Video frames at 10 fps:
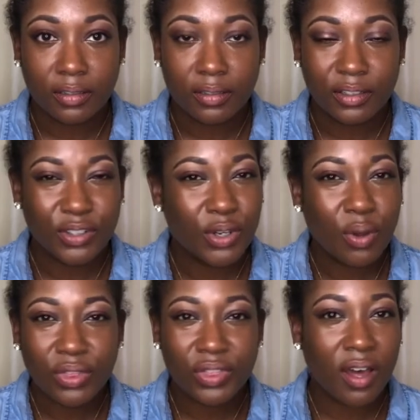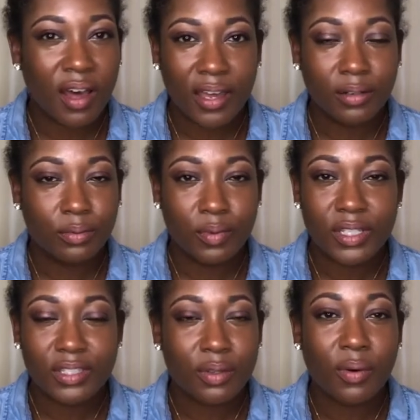No thought
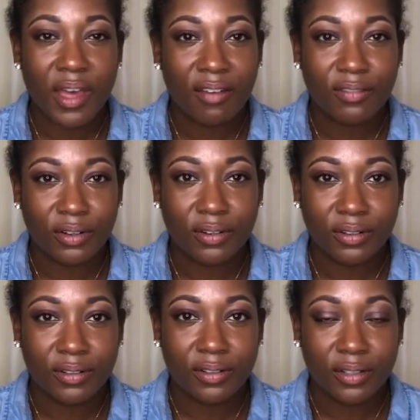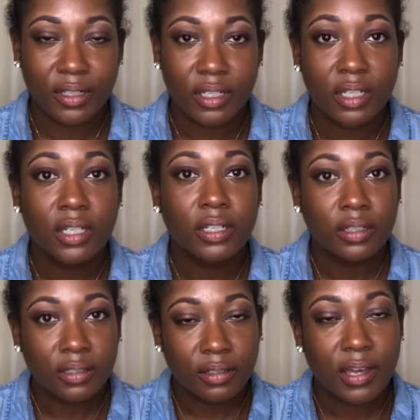whatsoever.
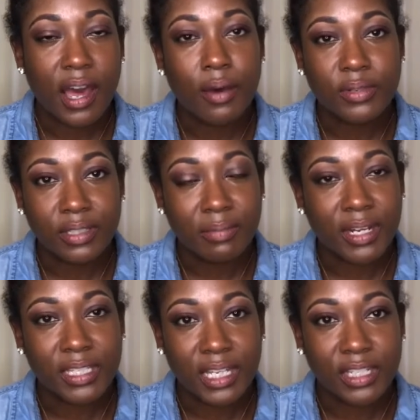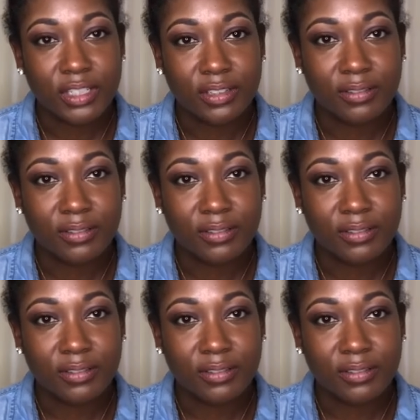I was in meditation.